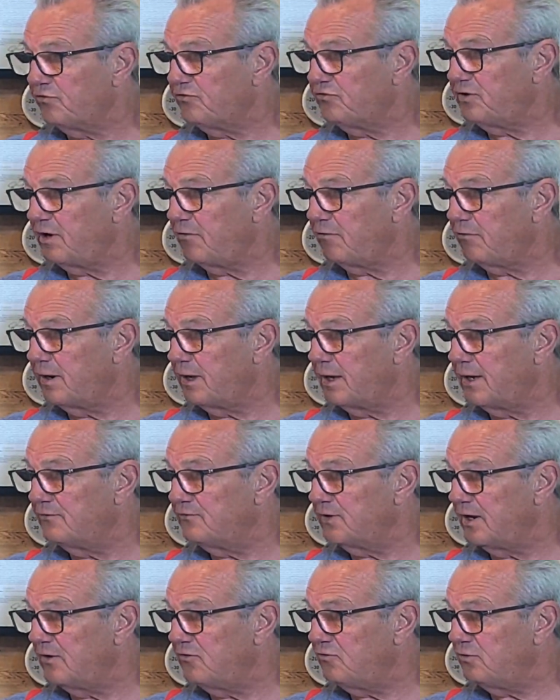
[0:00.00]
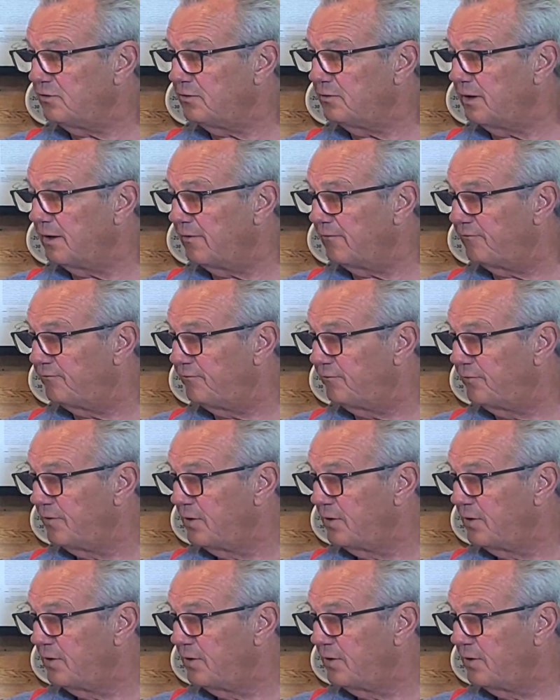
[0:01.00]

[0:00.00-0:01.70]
sterilization of